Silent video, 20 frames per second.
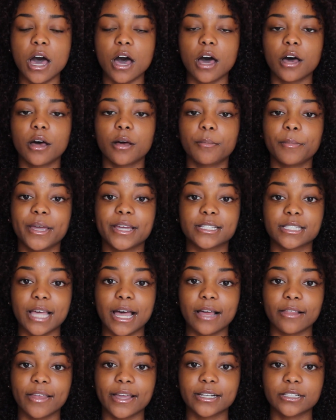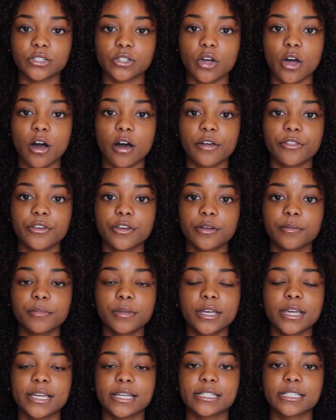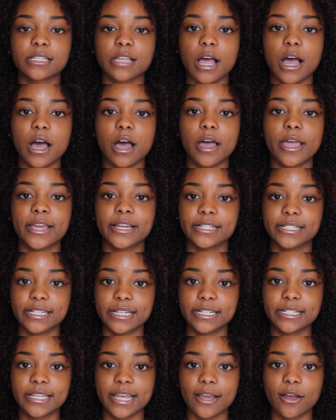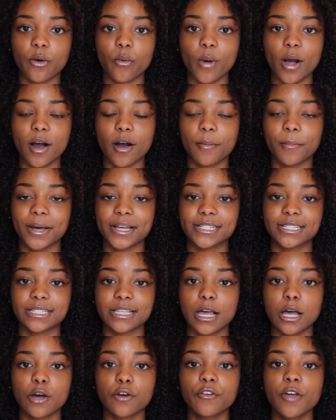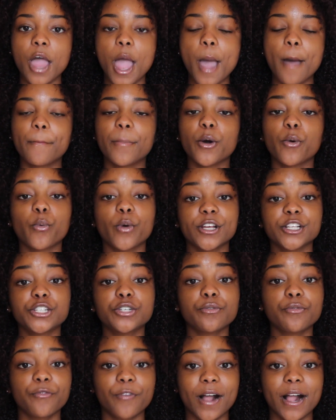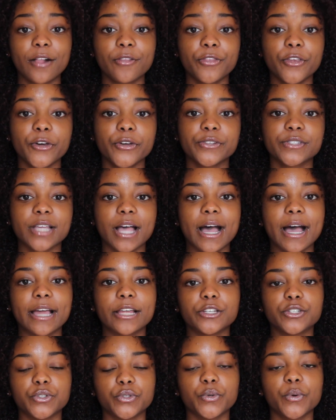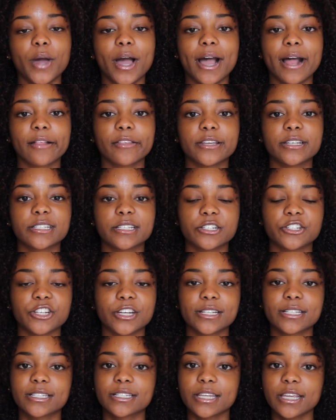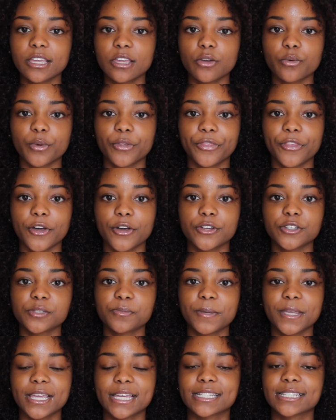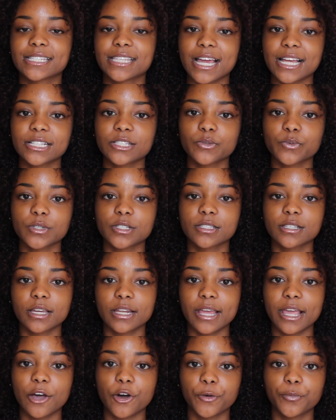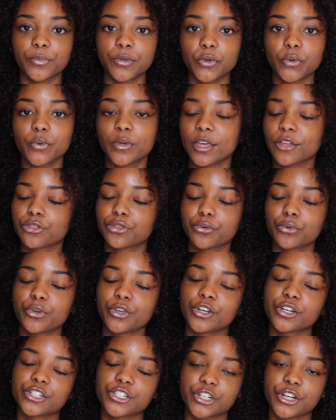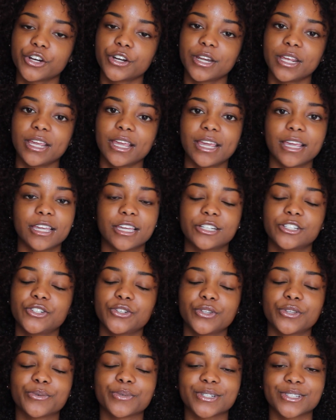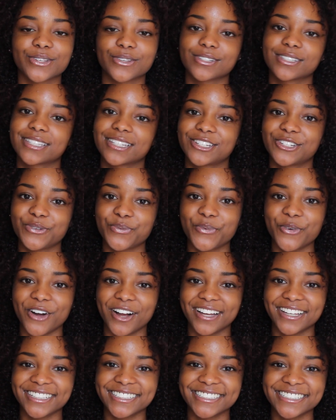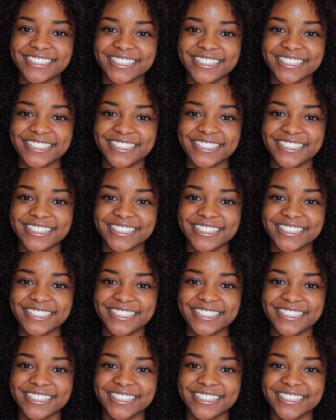as I like to call them, because it did take a while myself. But once you find those, I do highly suggest sticking with those, because that's what's going to help you get through your journey and get you the results that you want.